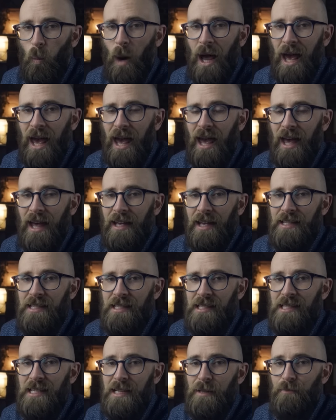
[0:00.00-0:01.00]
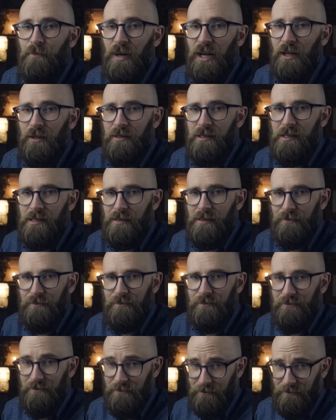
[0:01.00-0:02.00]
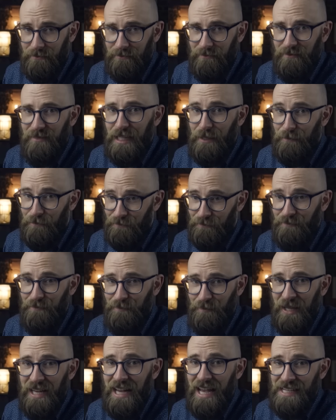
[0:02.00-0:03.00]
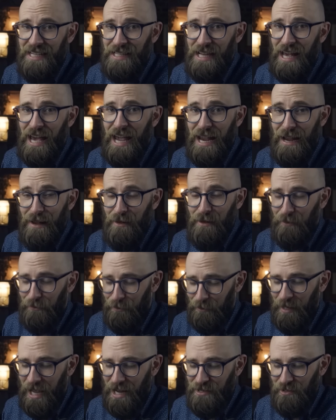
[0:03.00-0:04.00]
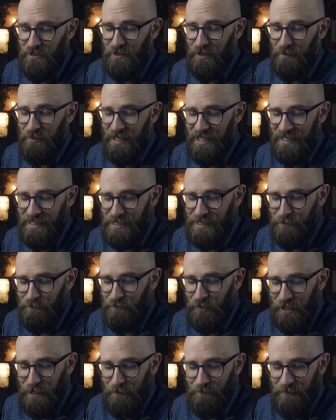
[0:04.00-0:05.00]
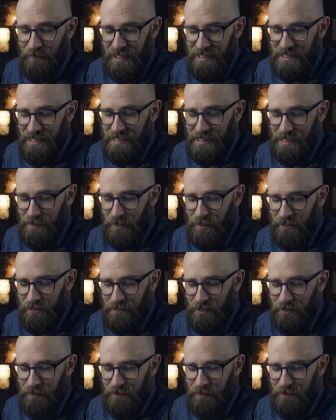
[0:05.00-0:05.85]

Wear seatbelts. PSA. From Casual Criminalist, put your bloody seatbelt